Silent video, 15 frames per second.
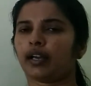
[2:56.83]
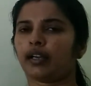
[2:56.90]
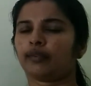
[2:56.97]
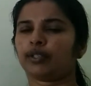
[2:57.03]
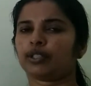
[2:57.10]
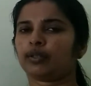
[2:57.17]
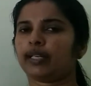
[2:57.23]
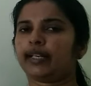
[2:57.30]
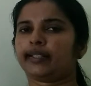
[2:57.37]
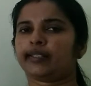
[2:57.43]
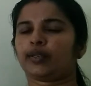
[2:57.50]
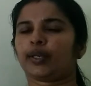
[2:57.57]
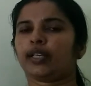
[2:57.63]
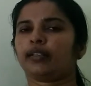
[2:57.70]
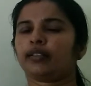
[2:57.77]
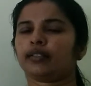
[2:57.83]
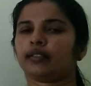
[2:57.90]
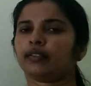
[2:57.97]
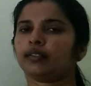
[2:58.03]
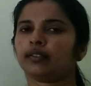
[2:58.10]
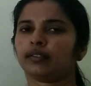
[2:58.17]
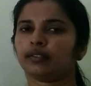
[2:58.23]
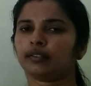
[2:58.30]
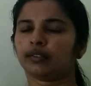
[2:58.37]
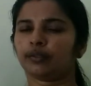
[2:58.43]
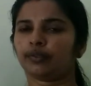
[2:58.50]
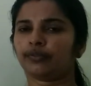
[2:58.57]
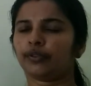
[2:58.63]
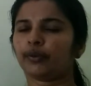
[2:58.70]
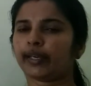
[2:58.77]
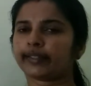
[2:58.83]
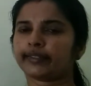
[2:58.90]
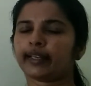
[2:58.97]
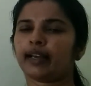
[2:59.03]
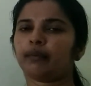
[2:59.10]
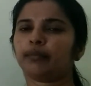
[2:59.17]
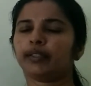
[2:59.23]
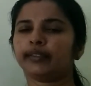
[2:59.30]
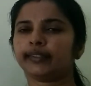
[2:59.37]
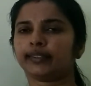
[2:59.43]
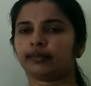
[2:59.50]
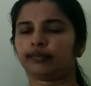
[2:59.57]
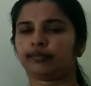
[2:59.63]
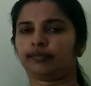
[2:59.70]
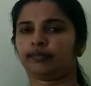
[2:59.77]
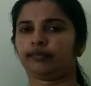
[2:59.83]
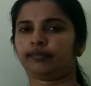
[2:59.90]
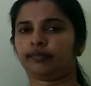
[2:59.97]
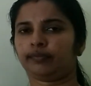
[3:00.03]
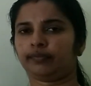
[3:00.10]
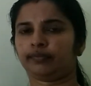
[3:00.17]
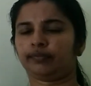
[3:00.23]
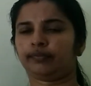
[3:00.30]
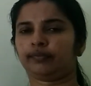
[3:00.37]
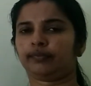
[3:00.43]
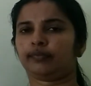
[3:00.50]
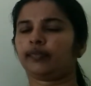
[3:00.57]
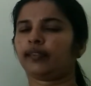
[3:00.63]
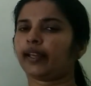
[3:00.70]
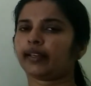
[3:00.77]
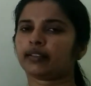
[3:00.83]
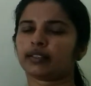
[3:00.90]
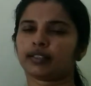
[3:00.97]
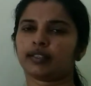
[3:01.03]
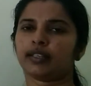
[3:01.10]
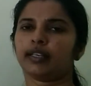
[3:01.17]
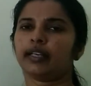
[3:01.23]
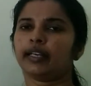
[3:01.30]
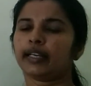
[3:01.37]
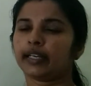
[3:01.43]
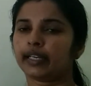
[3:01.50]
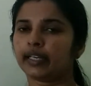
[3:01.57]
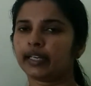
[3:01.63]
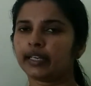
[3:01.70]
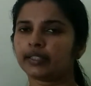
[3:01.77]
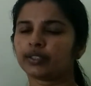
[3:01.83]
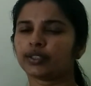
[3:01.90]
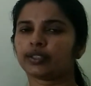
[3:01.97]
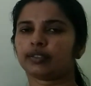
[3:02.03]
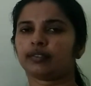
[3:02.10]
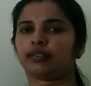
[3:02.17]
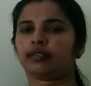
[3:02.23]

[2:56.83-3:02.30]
I wish to illustrate through few examples that each